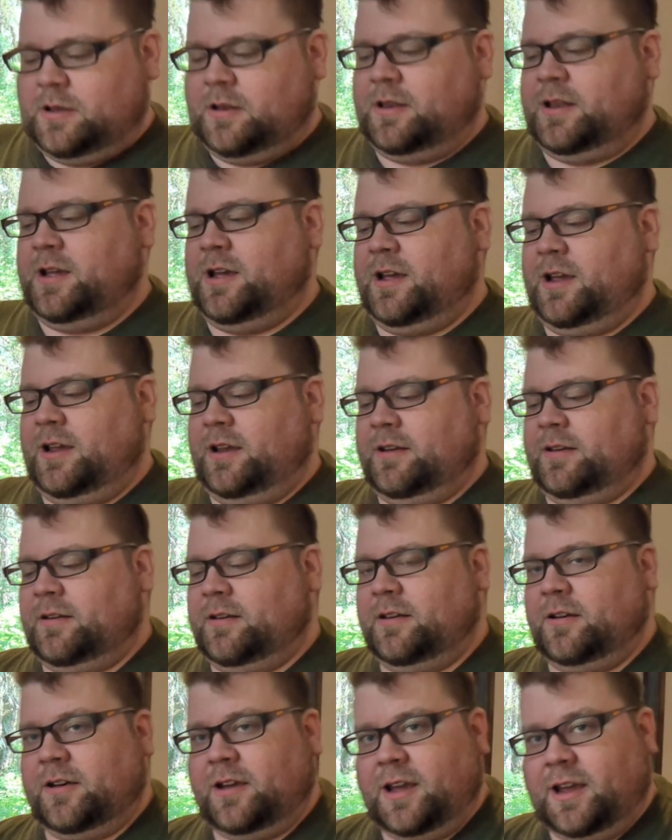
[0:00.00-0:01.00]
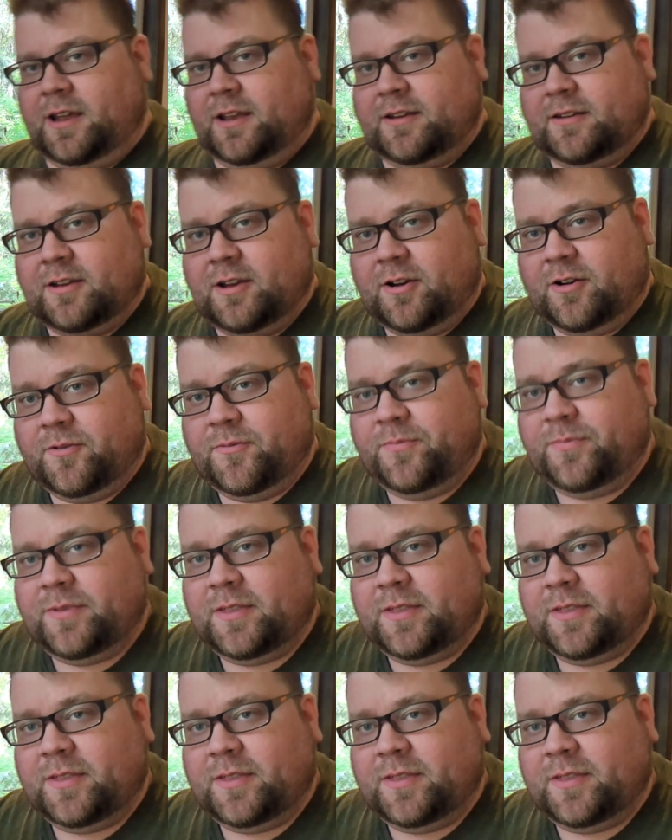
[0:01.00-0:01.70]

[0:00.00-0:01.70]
Nice. Okay, so